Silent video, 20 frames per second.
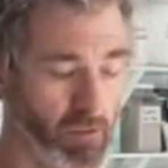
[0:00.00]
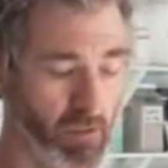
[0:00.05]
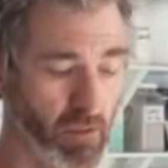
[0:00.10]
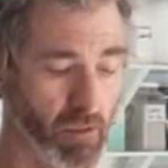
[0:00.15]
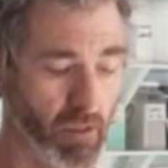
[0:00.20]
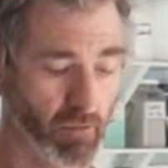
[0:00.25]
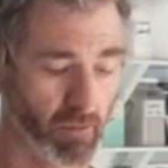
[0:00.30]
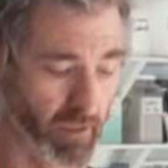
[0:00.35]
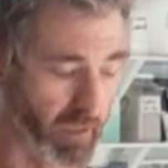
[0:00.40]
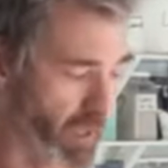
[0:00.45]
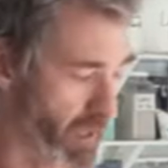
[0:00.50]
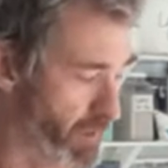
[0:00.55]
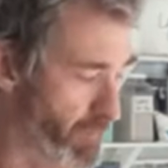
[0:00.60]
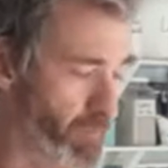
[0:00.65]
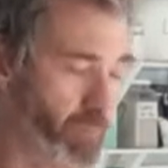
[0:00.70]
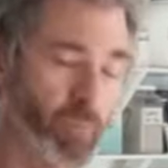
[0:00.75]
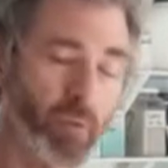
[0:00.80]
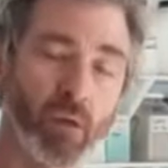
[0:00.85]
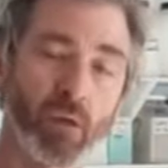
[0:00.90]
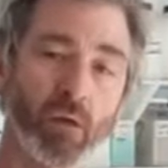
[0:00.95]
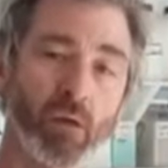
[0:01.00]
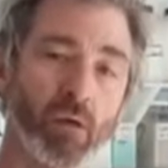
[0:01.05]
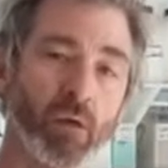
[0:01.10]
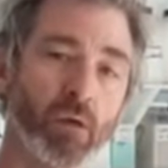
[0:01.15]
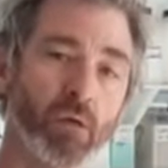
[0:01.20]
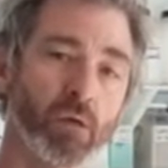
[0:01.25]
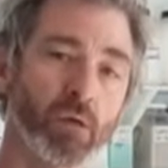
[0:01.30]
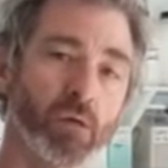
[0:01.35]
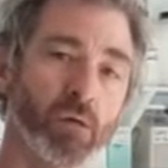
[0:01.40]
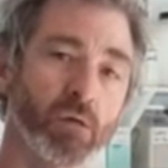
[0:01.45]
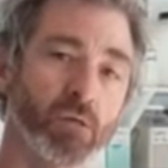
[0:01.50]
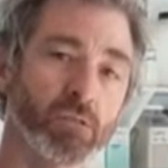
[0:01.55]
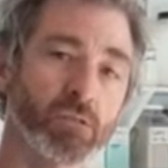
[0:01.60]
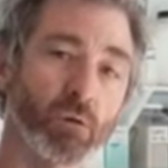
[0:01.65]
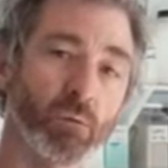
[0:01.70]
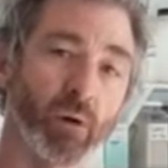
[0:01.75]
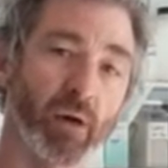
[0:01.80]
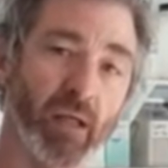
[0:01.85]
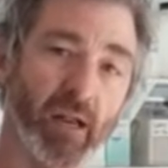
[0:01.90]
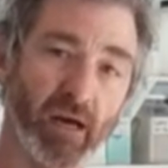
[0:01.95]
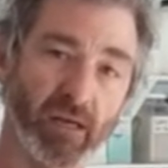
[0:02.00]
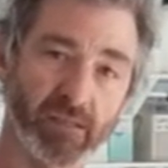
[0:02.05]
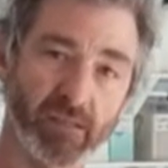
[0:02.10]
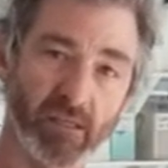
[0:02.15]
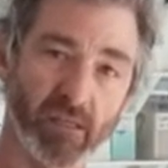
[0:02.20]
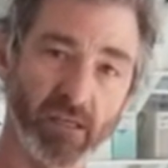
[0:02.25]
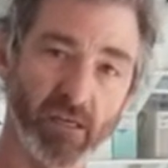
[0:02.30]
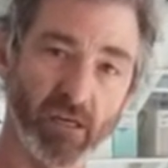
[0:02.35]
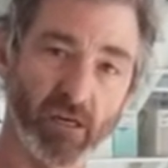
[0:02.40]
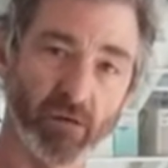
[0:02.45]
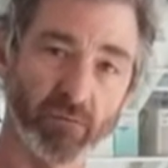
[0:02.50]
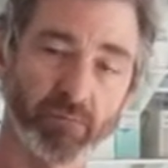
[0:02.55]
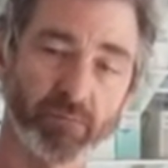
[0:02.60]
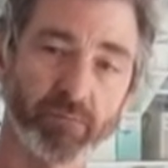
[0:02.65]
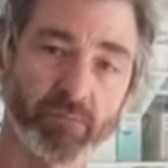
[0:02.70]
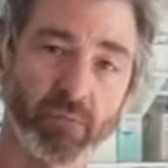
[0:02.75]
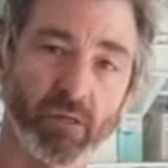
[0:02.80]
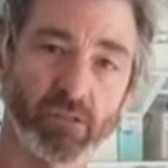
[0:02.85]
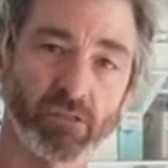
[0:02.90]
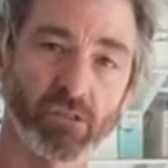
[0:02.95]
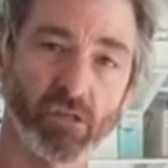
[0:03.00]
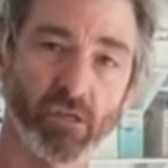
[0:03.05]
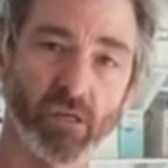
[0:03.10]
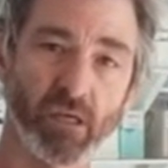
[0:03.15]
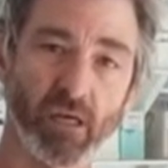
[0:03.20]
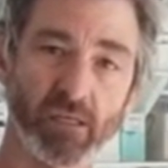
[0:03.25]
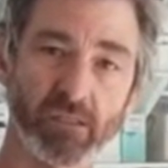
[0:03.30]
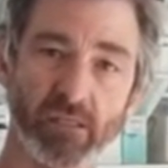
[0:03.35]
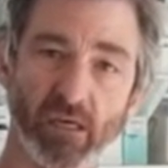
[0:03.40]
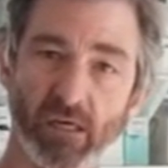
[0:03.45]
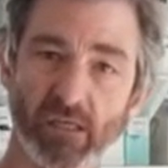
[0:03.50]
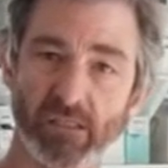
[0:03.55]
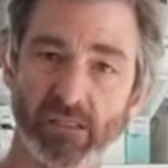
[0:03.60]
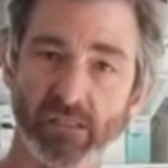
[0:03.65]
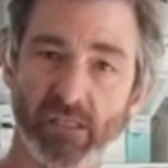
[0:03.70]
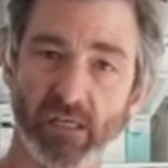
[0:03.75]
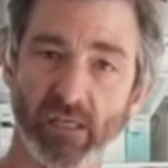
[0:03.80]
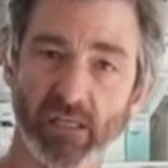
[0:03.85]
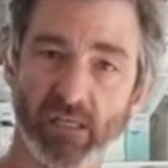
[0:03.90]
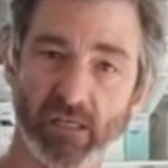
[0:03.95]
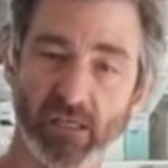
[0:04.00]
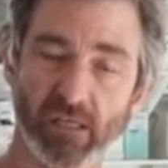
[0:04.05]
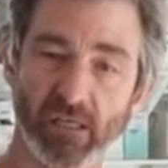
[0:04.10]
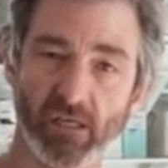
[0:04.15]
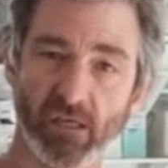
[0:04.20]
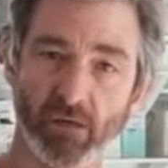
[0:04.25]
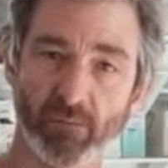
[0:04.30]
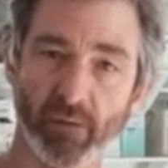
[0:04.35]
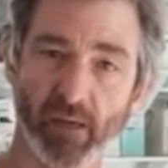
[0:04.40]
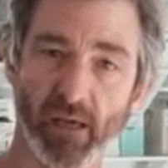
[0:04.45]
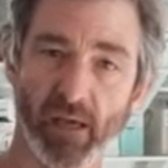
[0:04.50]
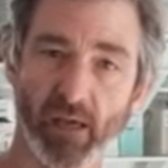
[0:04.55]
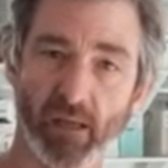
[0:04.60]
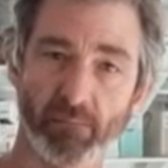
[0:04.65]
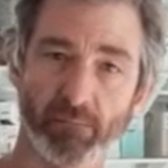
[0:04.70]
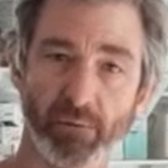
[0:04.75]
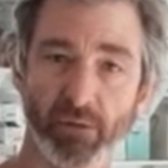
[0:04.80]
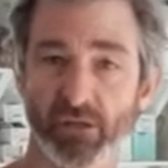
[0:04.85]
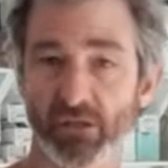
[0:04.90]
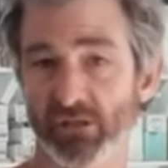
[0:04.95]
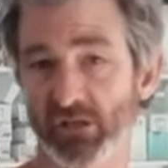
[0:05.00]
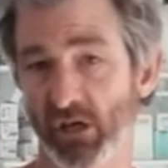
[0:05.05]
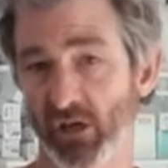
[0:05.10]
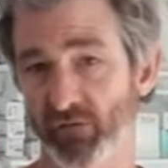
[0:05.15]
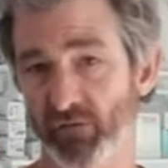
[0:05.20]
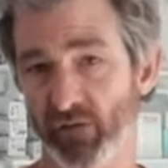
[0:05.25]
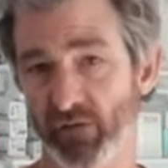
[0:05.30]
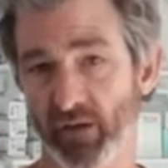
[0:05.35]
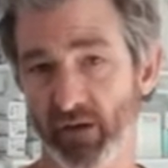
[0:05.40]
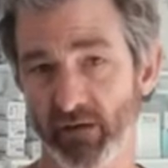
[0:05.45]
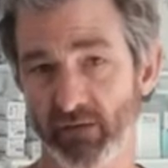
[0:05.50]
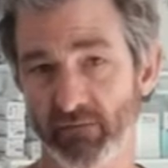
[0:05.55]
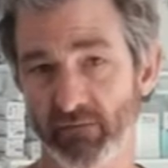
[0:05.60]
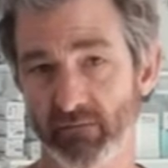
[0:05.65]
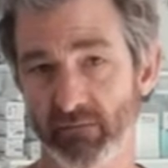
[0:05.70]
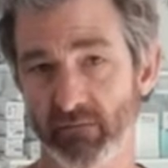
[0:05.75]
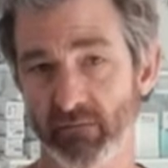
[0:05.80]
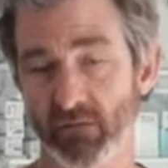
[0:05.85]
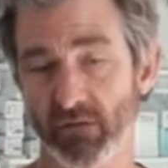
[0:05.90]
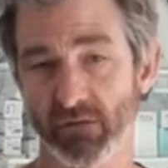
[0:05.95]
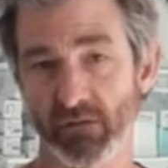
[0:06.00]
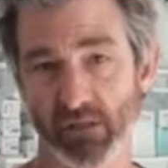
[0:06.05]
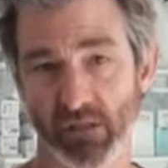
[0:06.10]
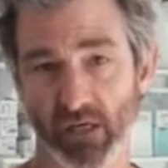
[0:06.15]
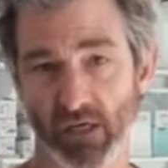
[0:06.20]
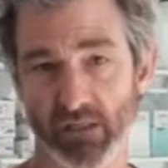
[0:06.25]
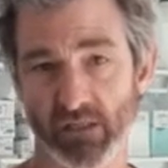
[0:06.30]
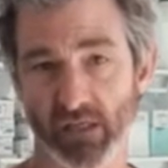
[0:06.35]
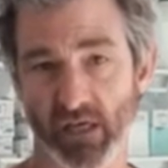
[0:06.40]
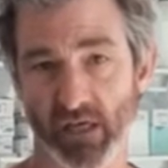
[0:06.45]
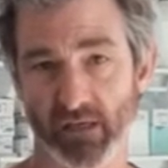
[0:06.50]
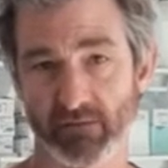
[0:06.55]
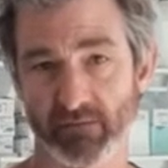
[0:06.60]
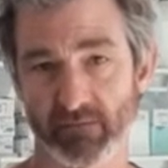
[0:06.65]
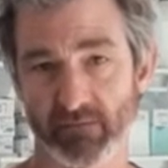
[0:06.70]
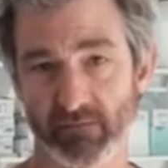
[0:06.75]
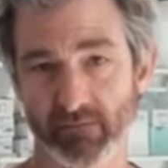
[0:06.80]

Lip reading: So there we go. So we'll head out the kiln. I'll show you guys how I stick in the kiln and put a shelf in there. We'll see you outside.